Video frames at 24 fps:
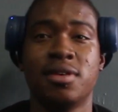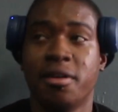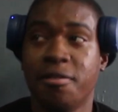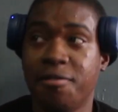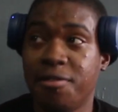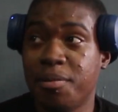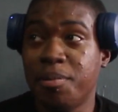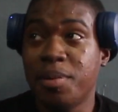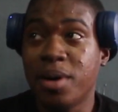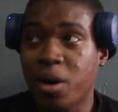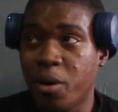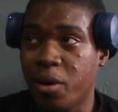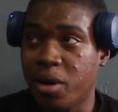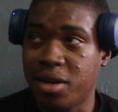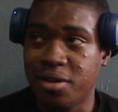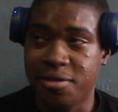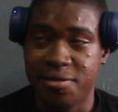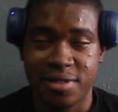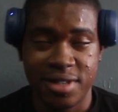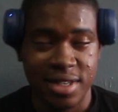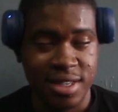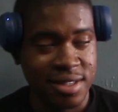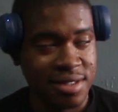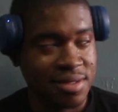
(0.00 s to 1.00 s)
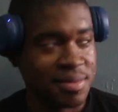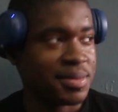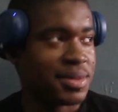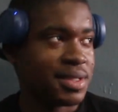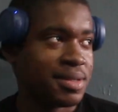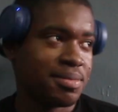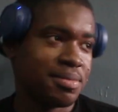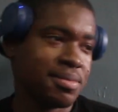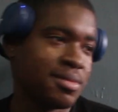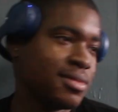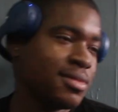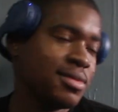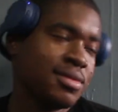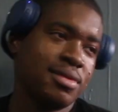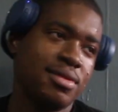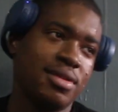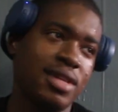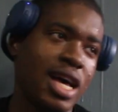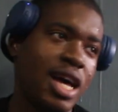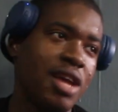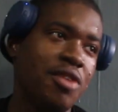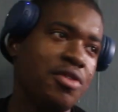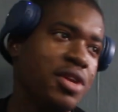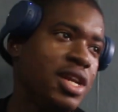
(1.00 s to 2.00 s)
for powerlifting,
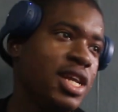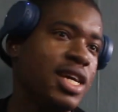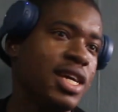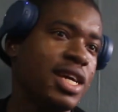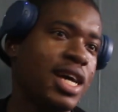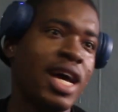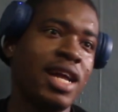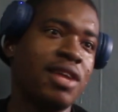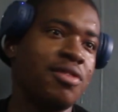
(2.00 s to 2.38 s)
I'd really